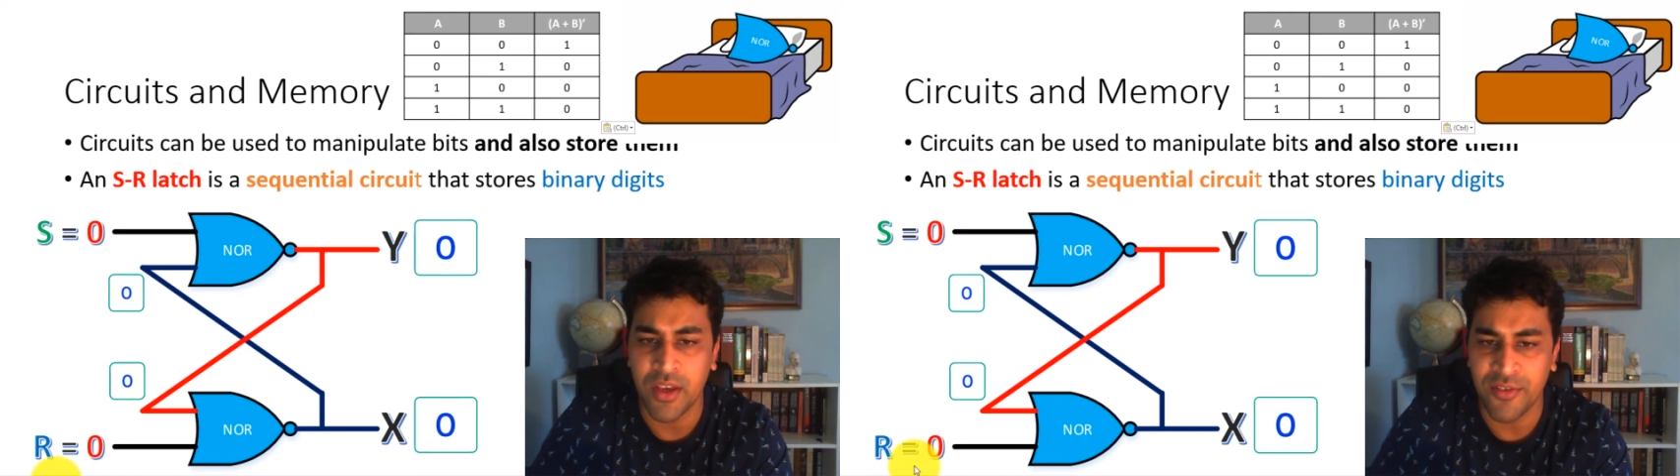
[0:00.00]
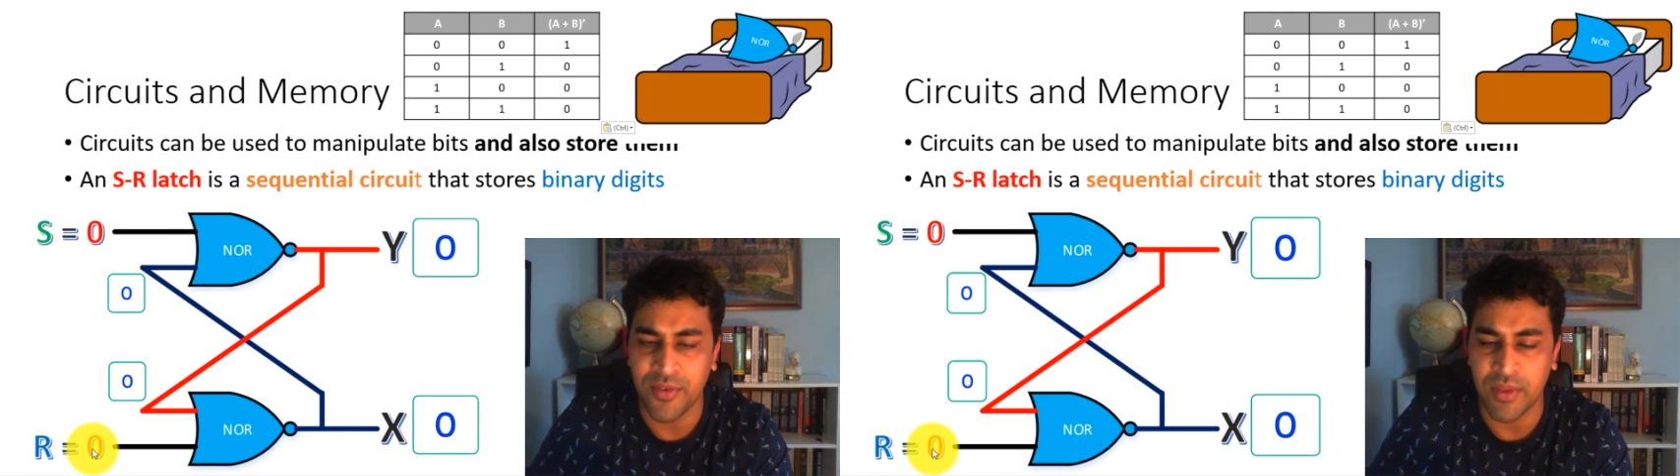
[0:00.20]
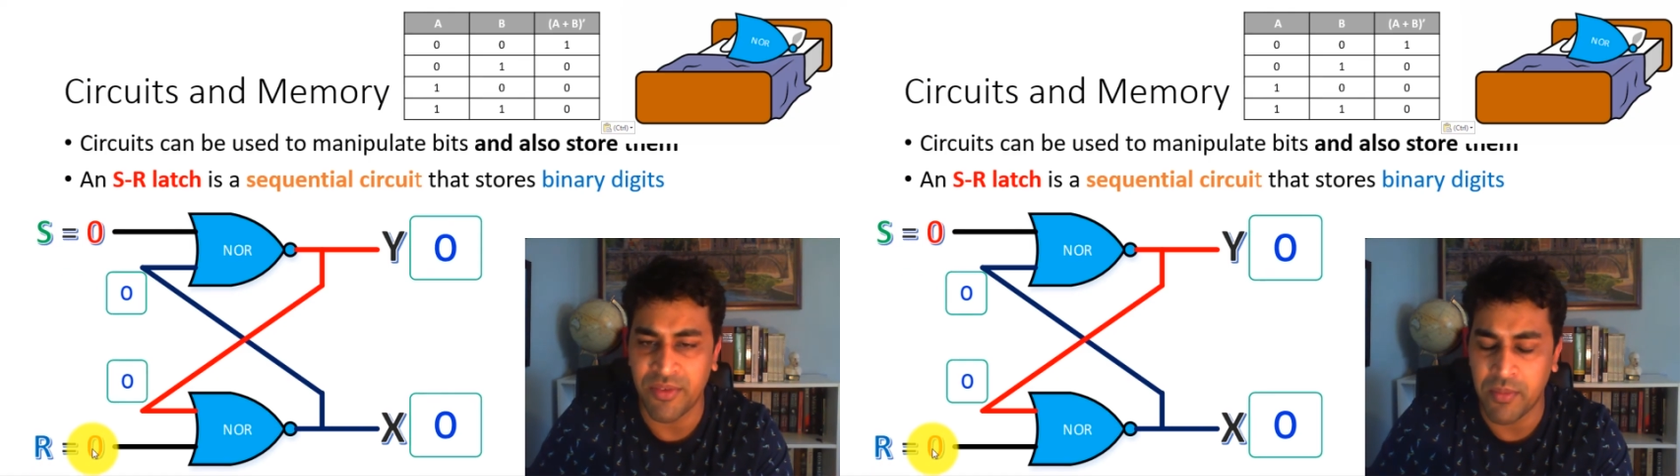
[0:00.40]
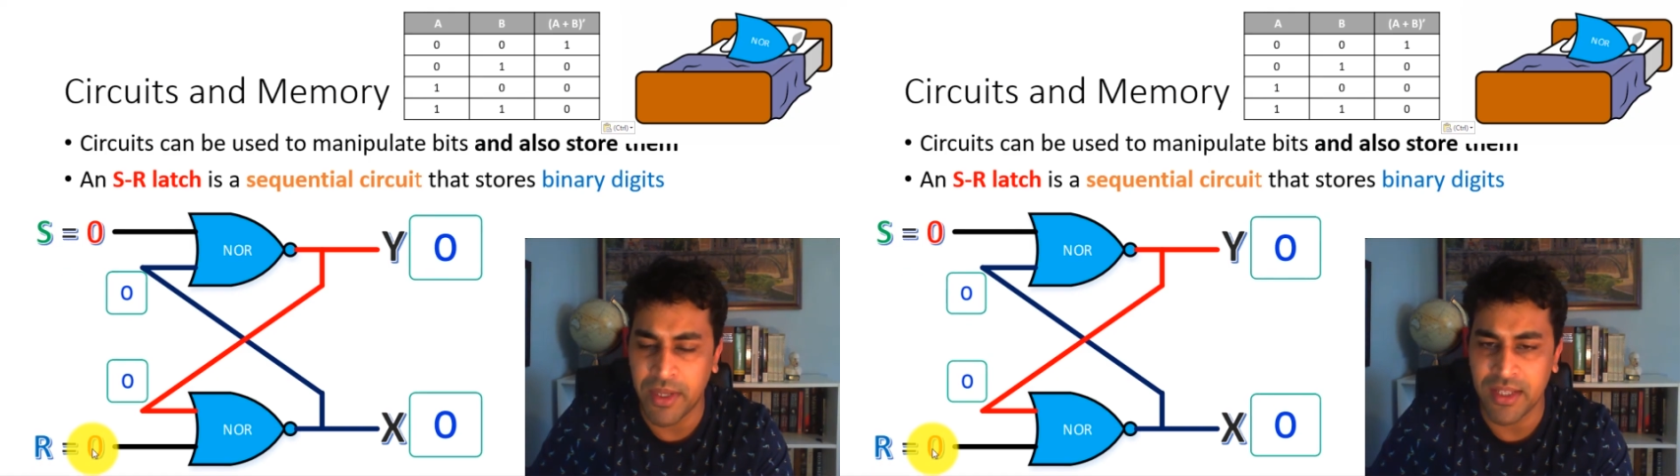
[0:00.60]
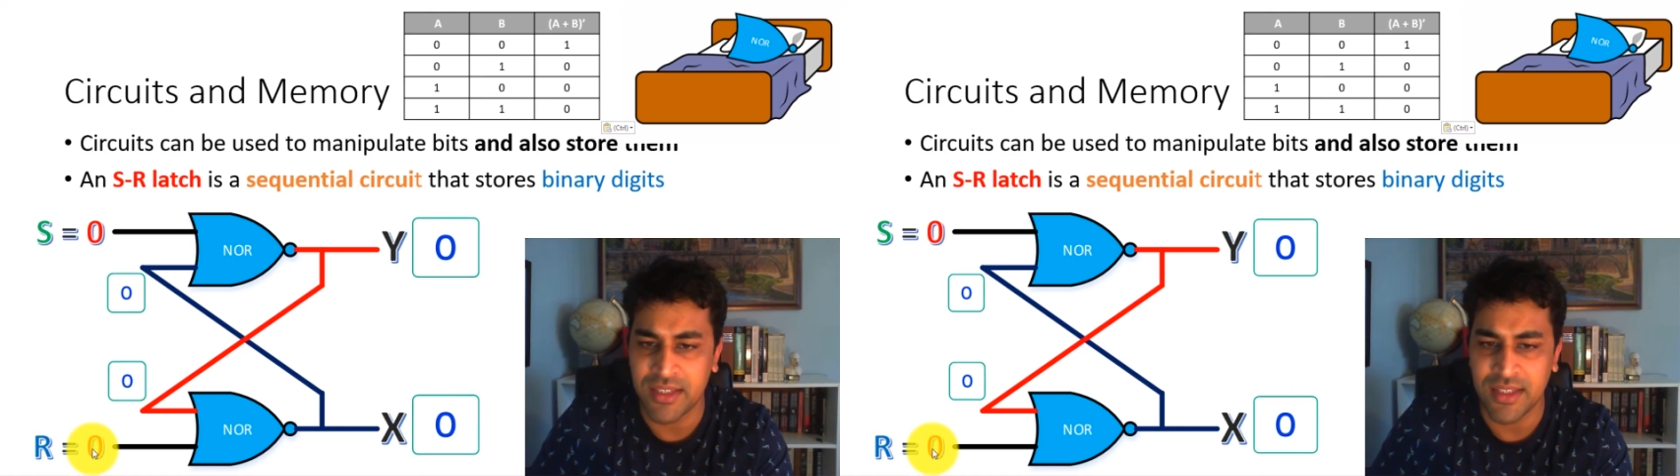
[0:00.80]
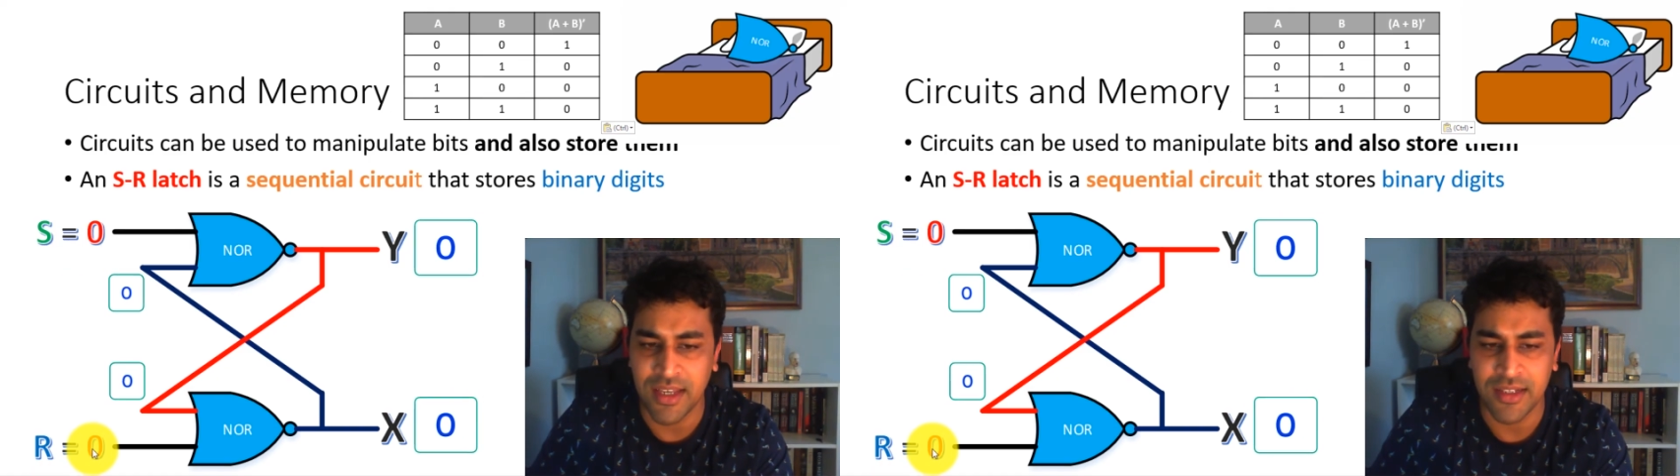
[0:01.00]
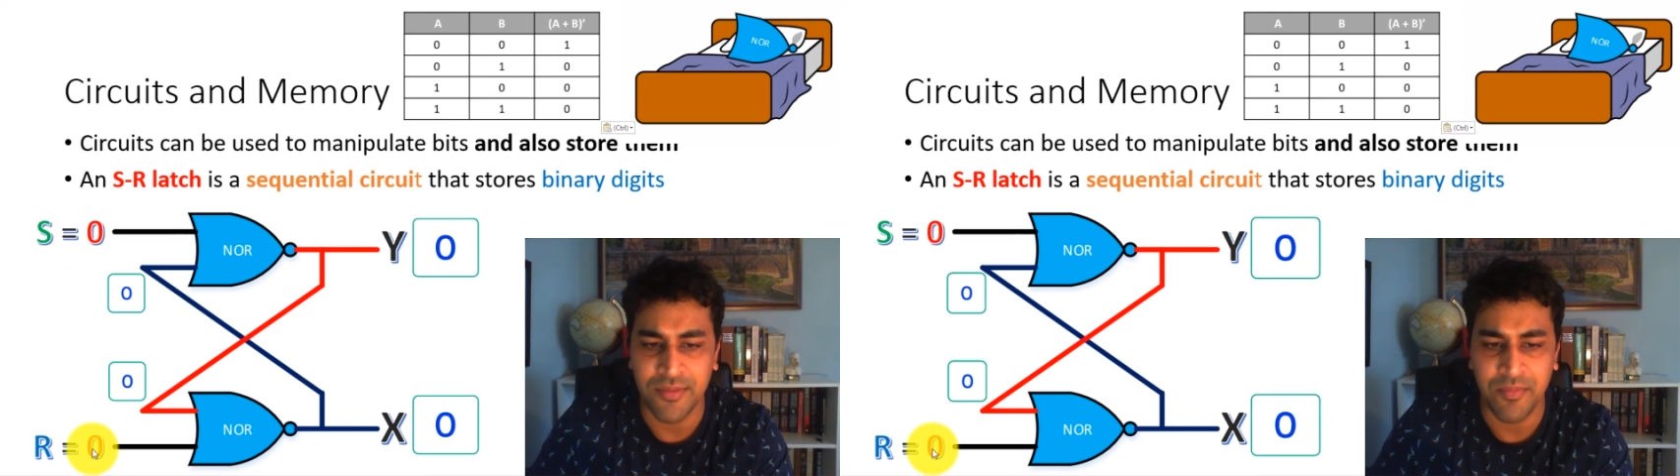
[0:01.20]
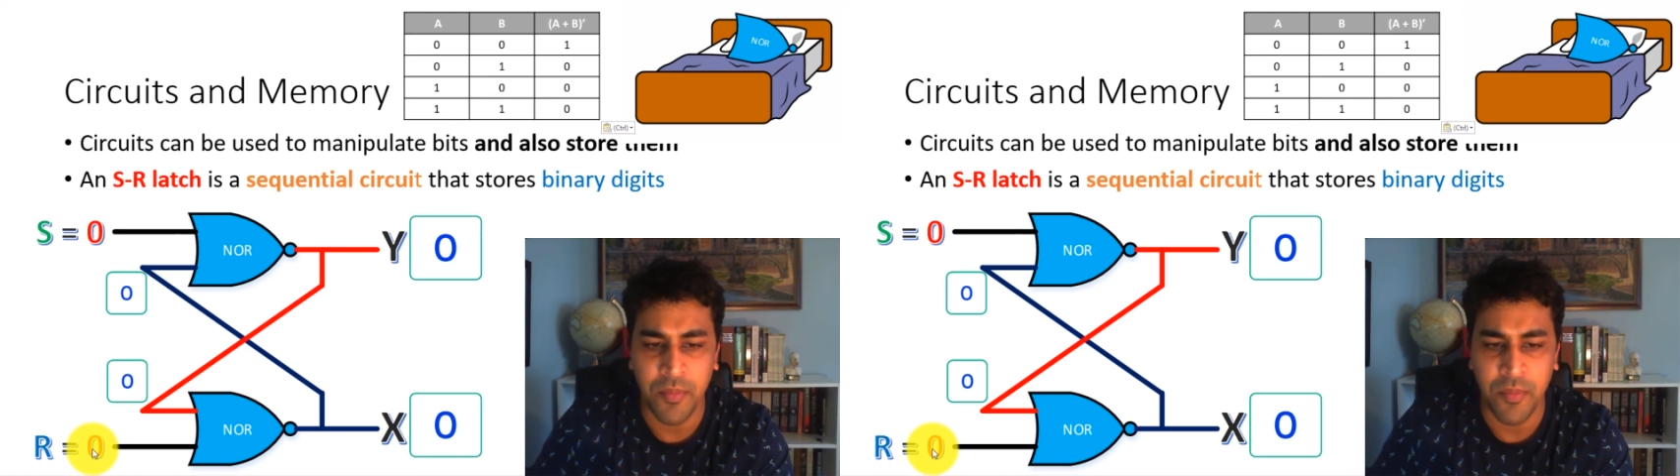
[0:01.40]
from the forbidden state.